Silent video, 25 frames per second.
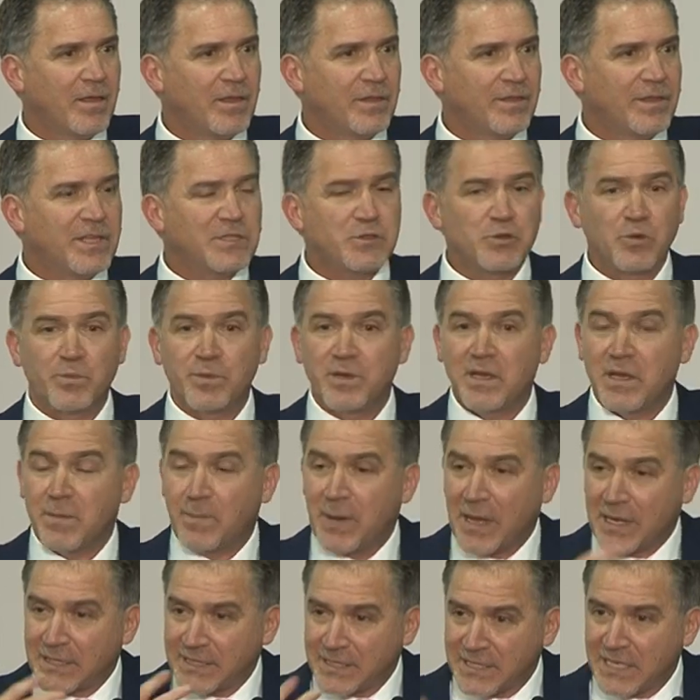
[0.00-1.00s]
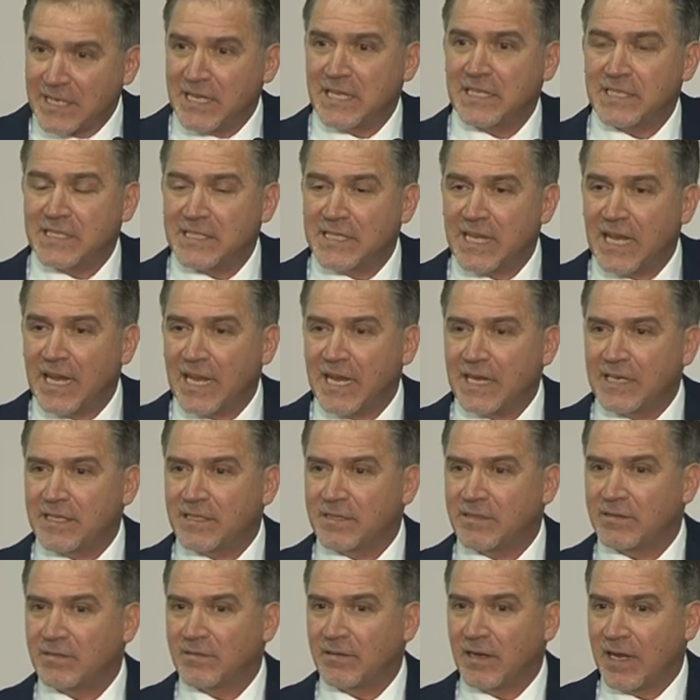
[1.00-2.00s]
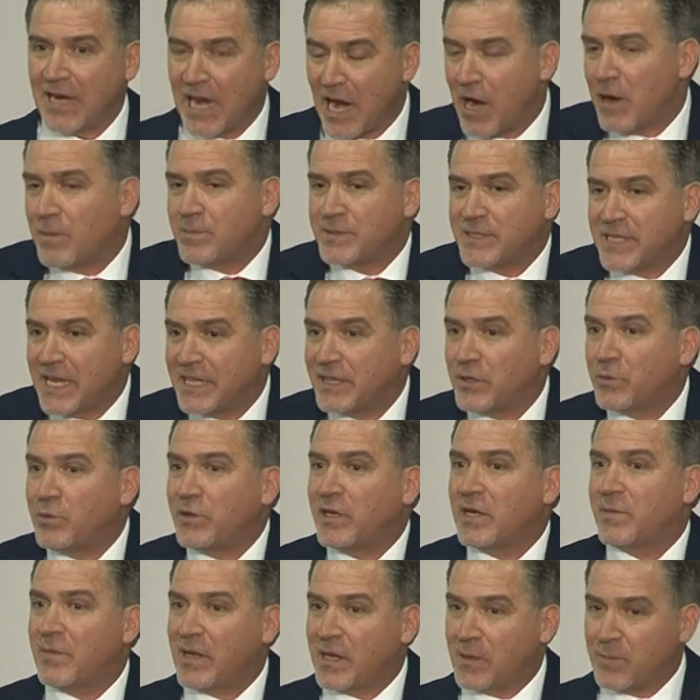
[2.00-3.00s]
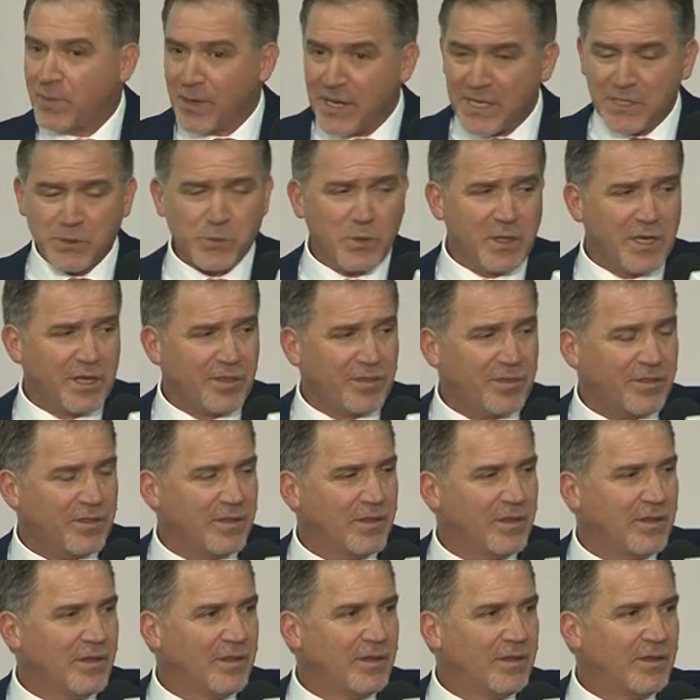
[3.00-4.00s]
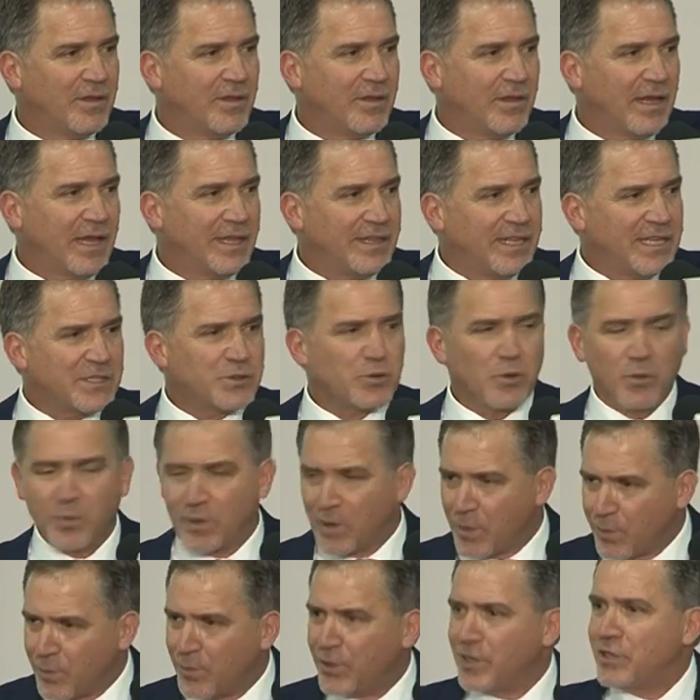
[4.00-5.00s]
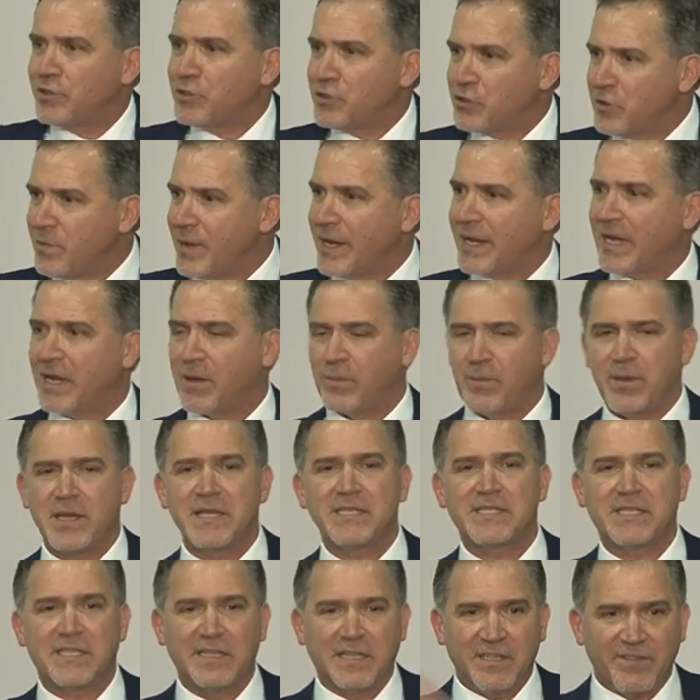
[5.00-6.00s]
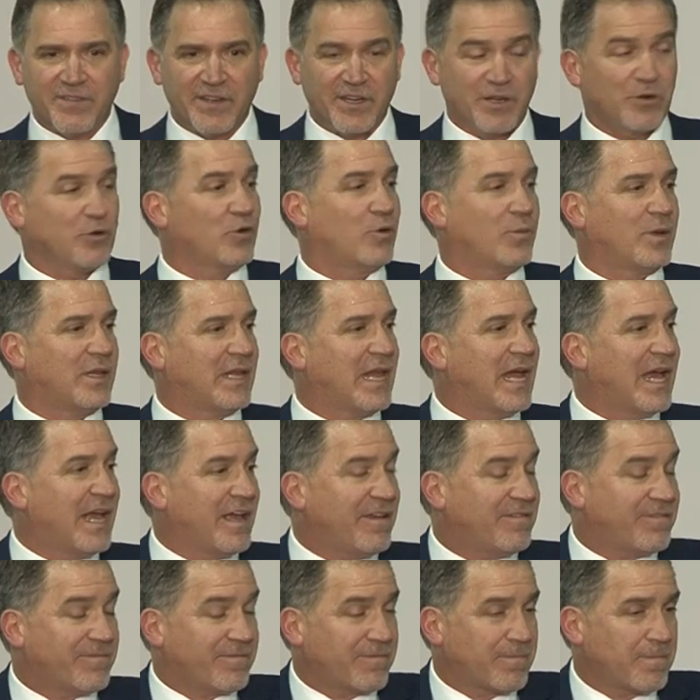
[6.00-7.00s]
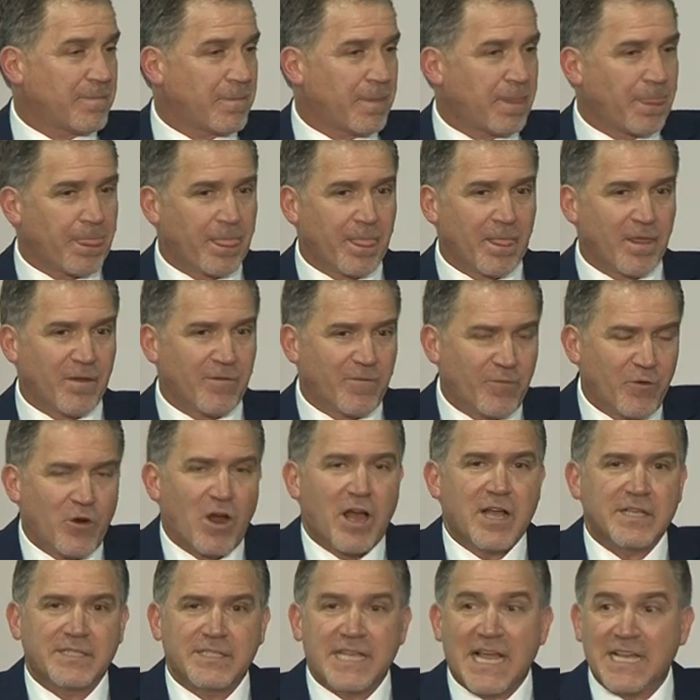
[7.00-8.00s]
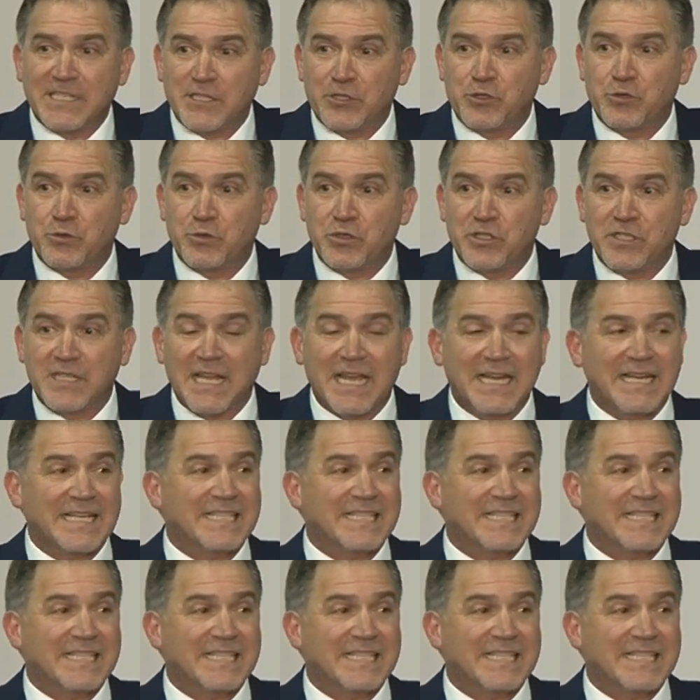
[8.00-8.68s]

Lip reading: This will be a Palestinian state, an Arab state that we can make peace with, and this will be a bridge to making peace and living a normal life for us as a Jewish state.